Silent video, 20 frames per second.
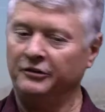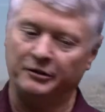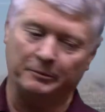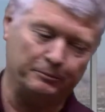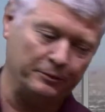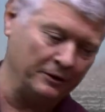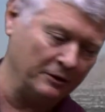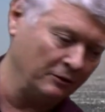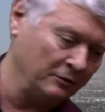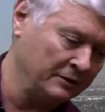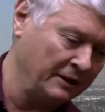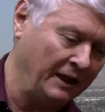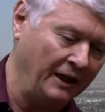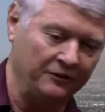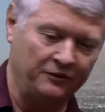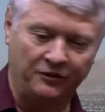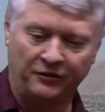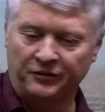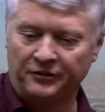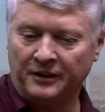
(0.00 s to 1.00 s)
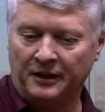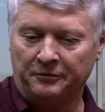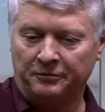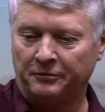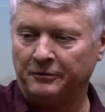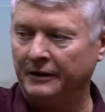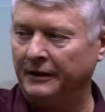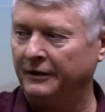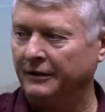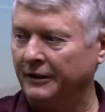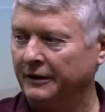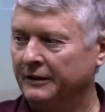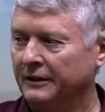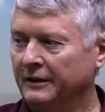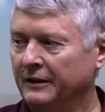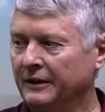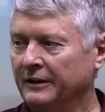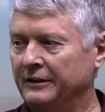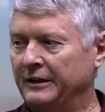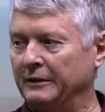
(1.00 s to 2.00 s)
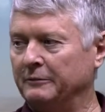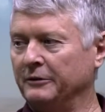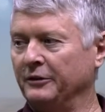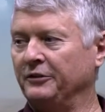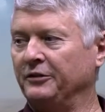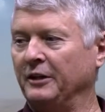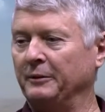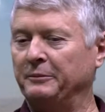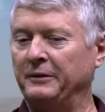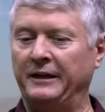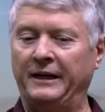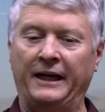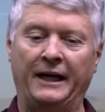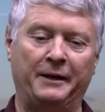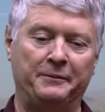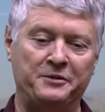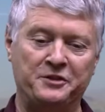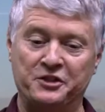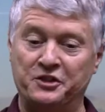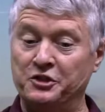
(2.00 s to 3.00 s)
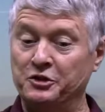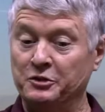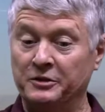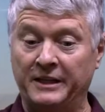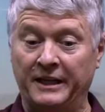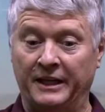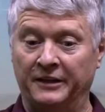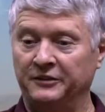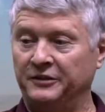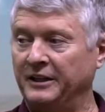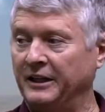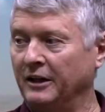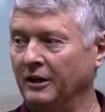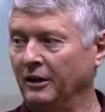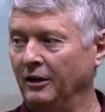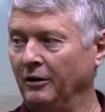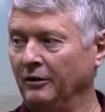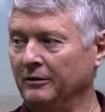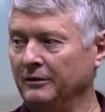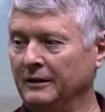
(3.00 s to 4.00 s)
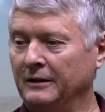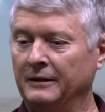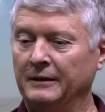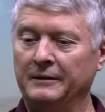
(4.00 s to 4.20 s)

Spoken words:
They put all kinds of stuff around it. Then when something happens, you can't tell.